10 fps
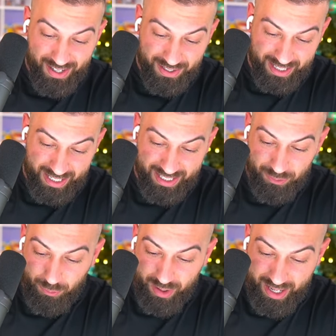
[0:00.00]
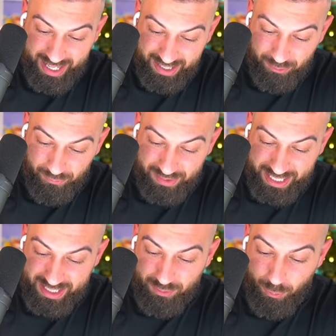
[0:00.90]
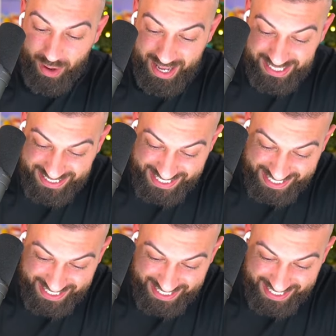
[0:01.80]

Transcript: Okay, what? Like, what?